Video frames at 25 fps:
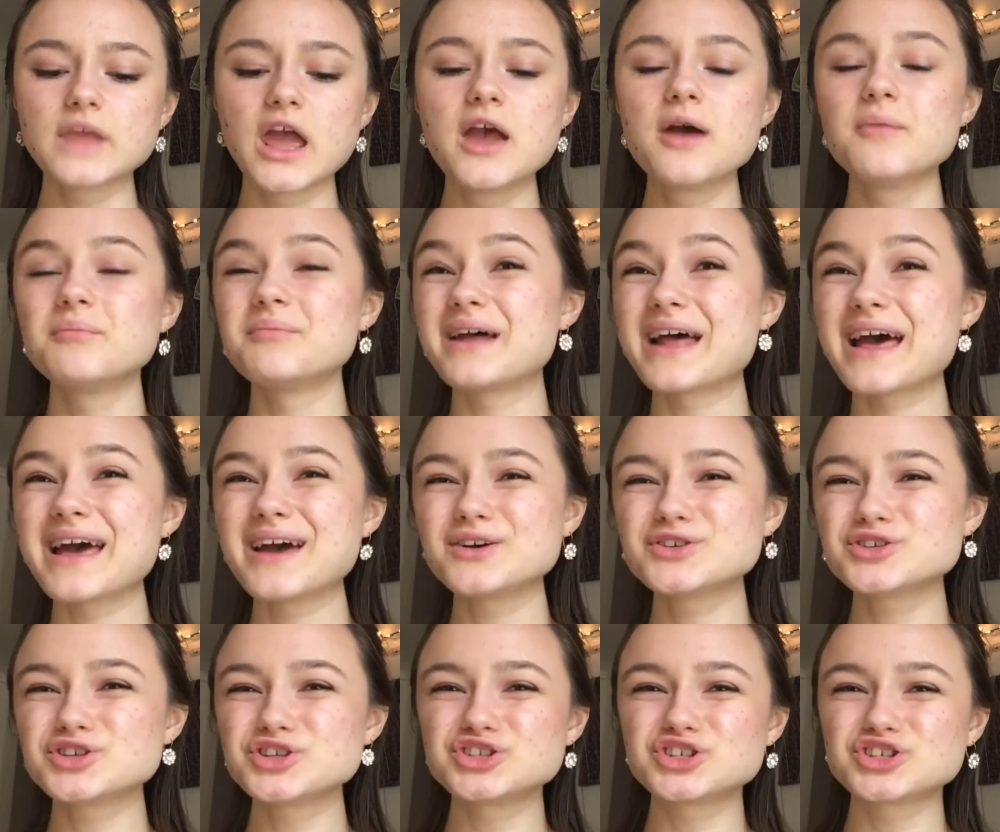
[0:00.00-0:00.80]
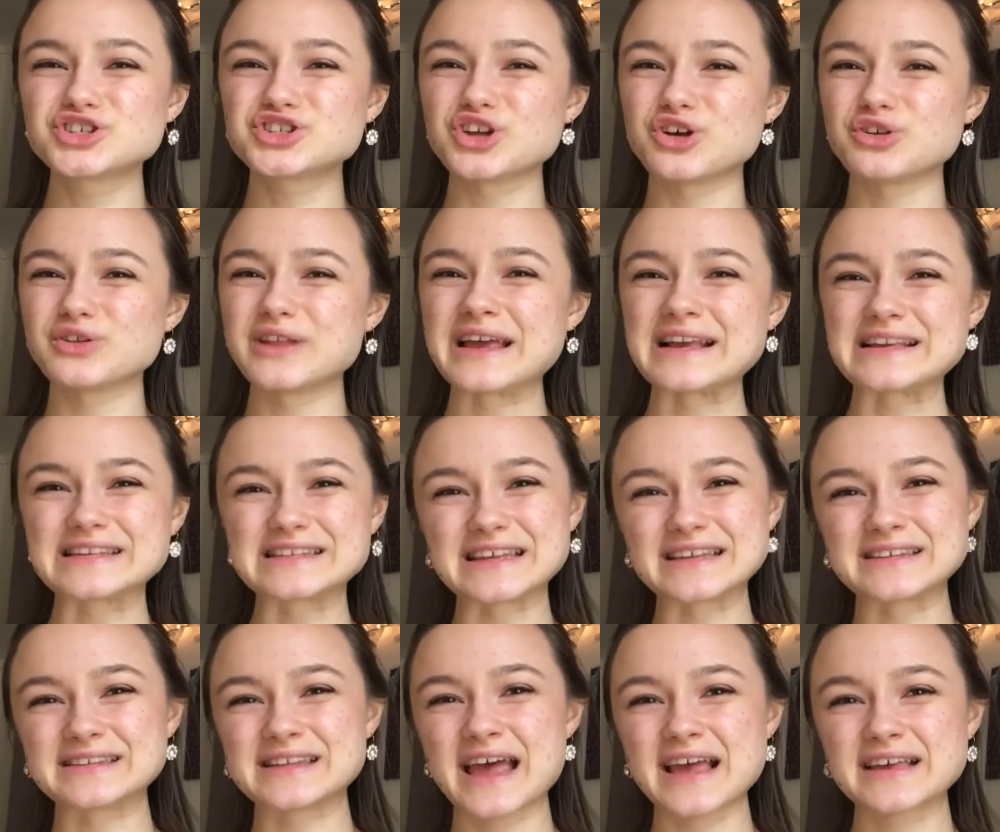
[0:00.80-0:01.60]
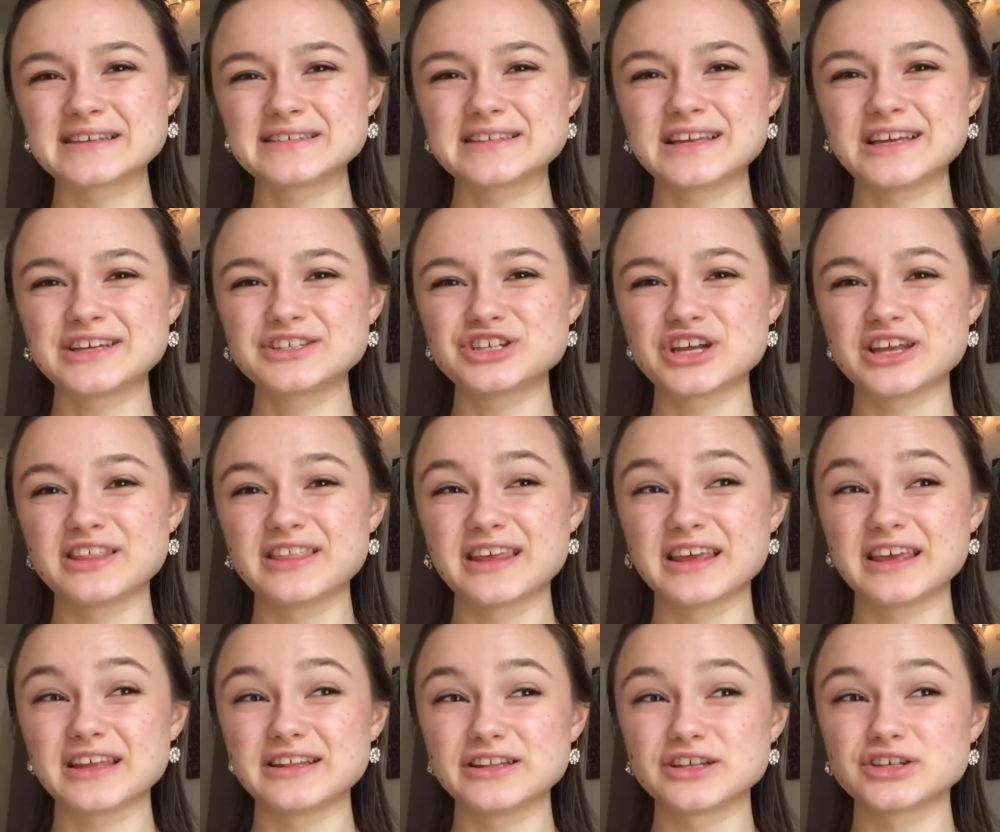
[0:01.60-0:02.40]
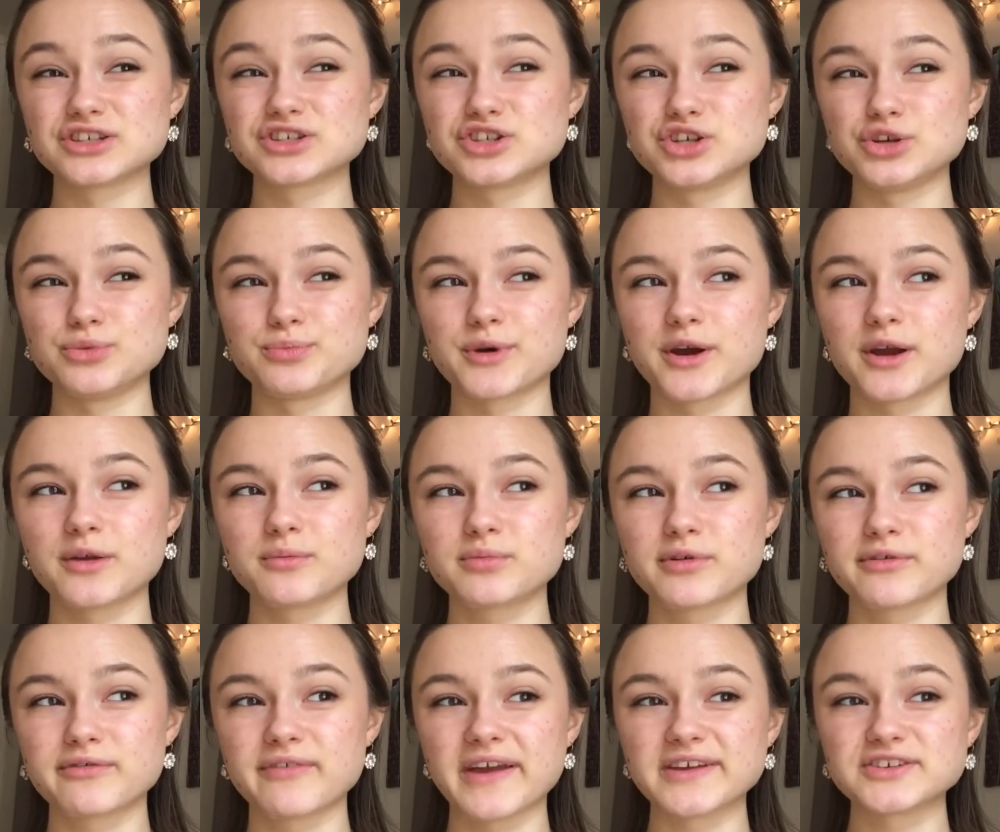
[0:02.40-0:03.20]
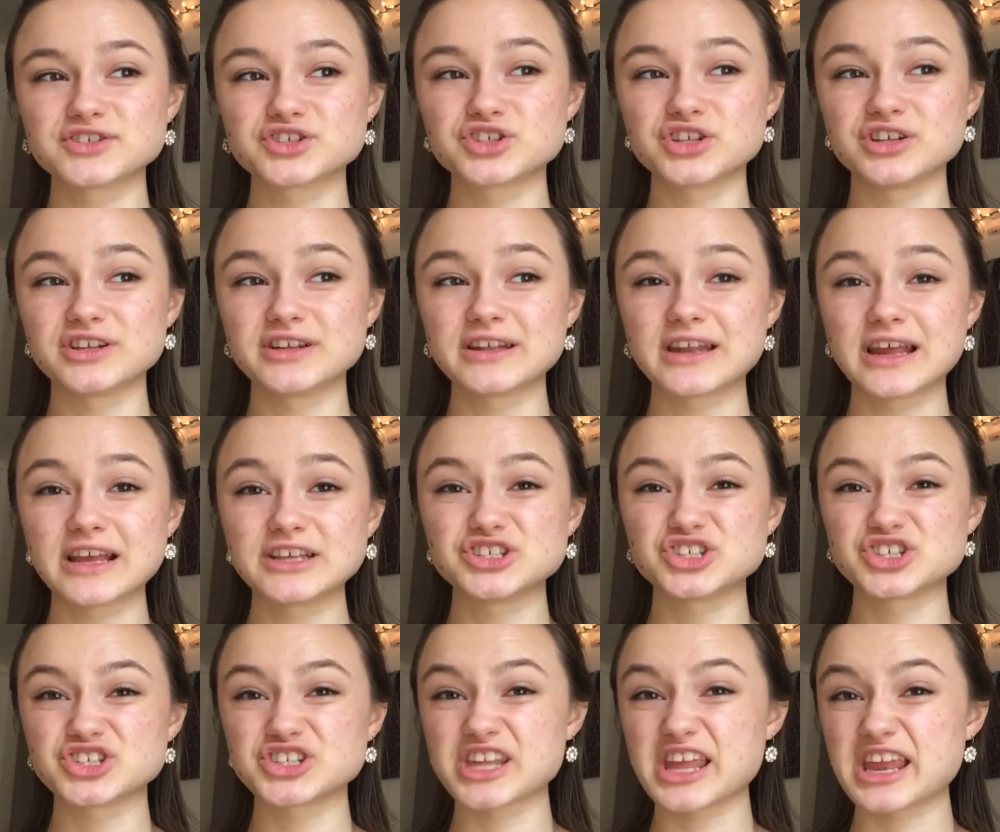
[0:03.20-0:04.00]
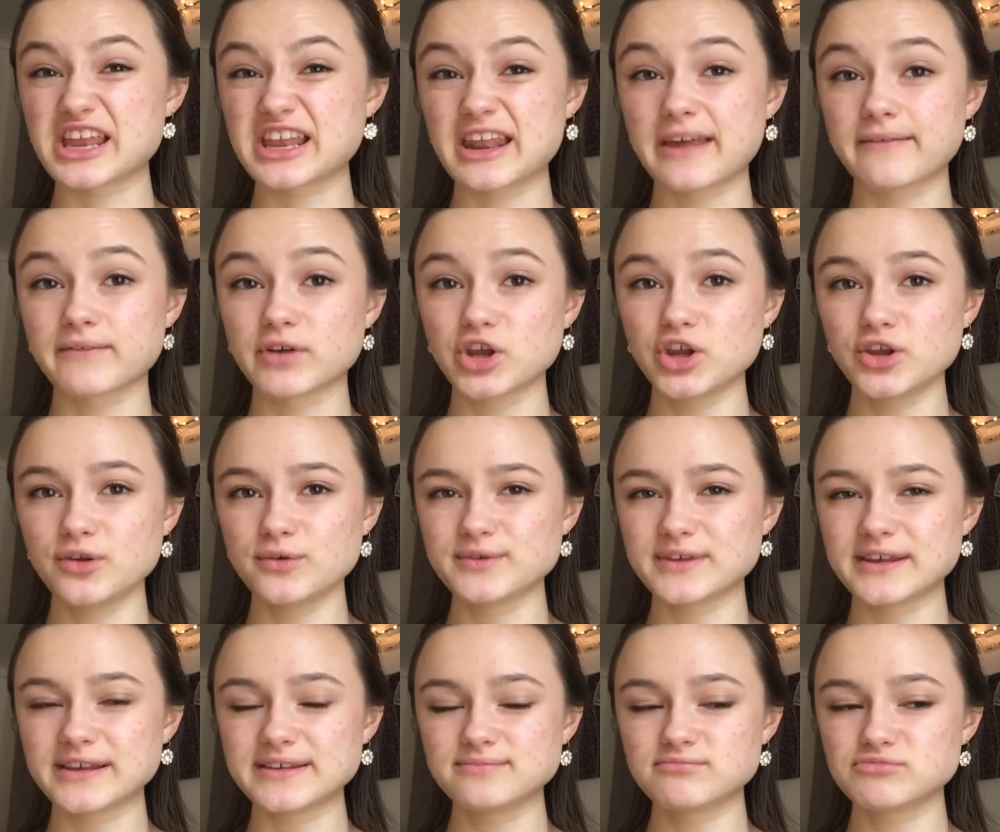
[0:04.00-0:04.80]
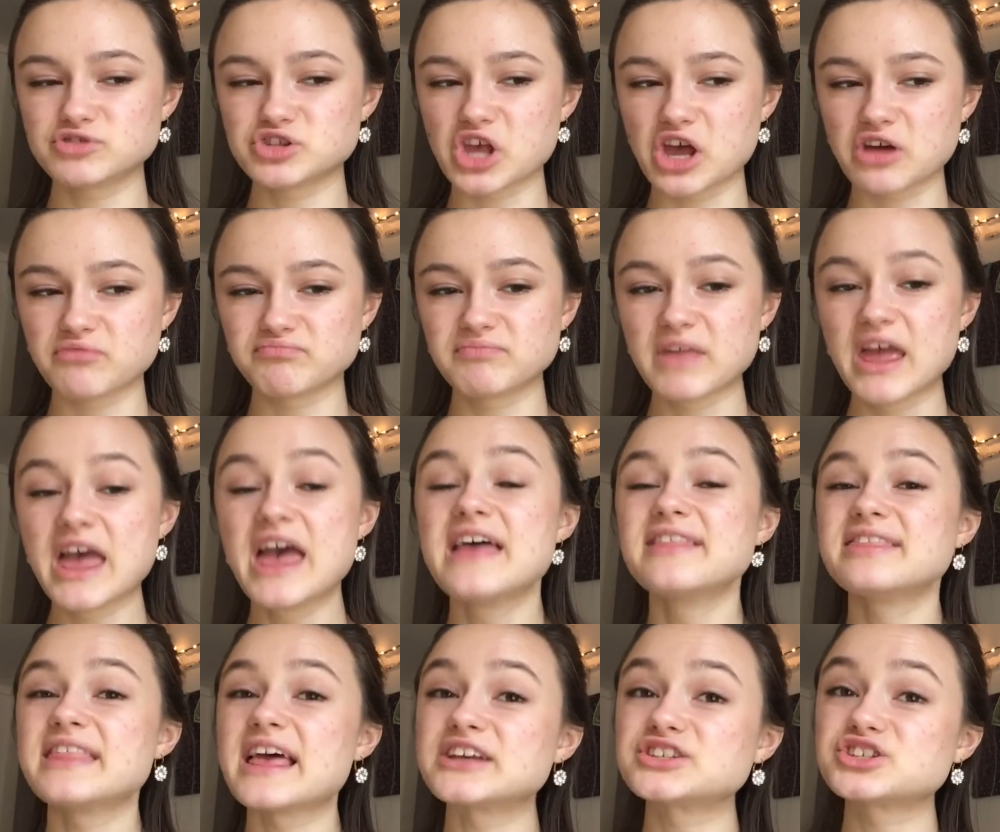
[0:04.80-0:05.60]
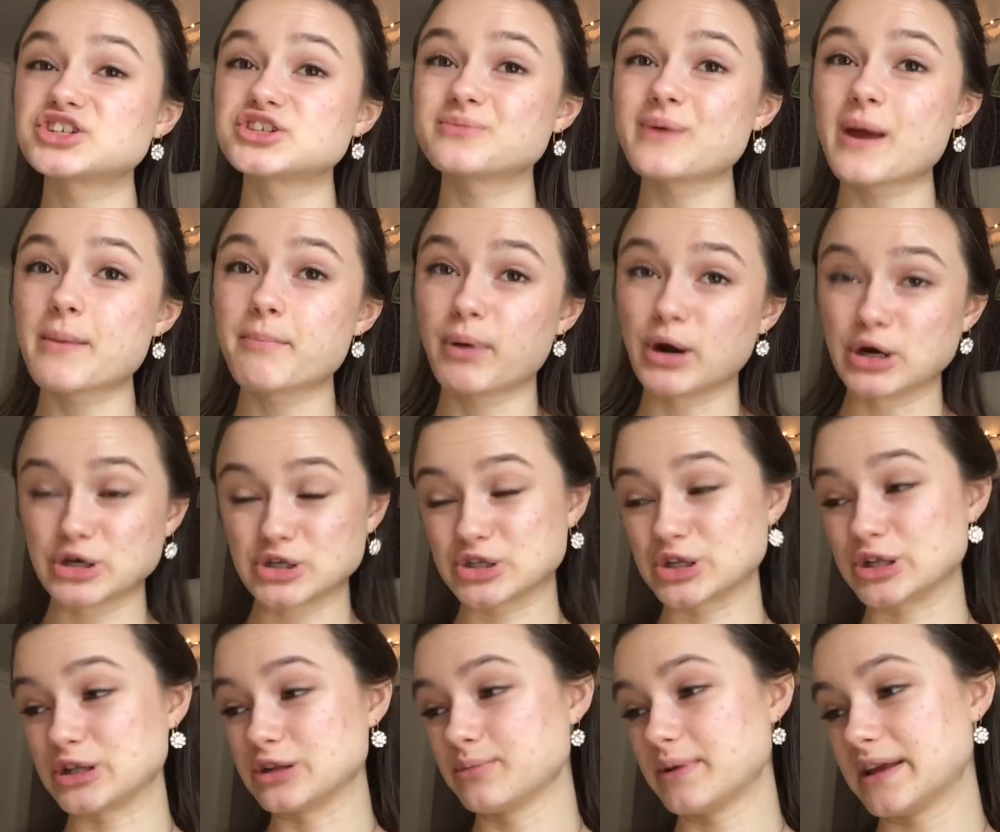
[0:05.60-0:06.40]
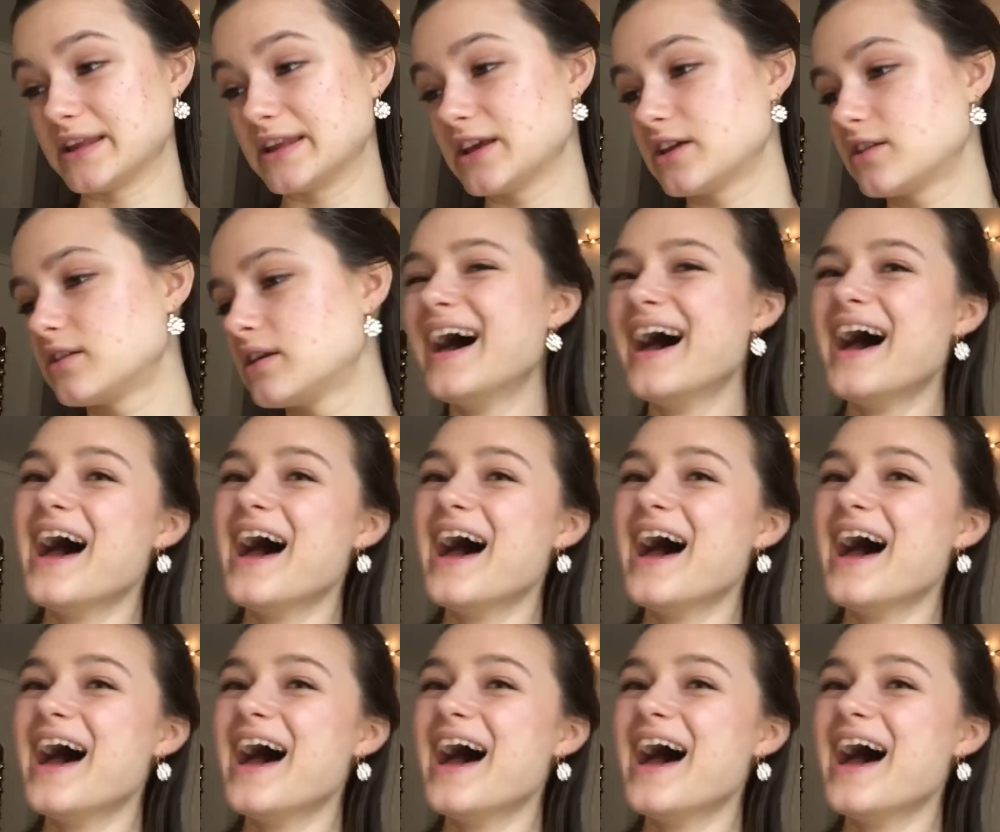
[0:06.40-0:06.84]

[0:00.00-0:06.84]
But I also just don't like zigzag stitch. I think it looks super unprofessional and I just like never use it. So that's just my personal opinion.